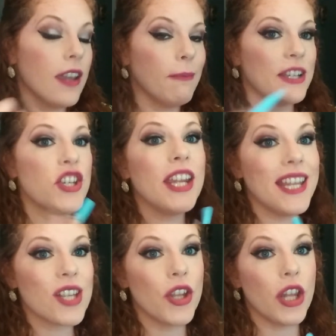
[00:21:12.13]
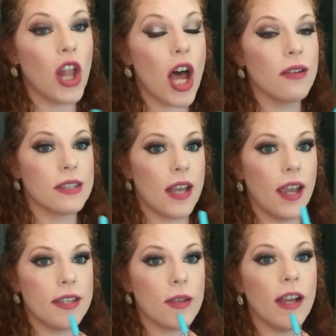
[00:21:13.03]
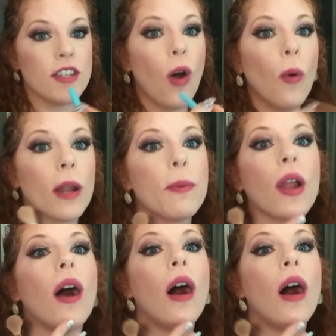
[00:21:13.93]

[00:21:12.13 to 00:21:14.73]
my chin is on the long side, so I don't want to put it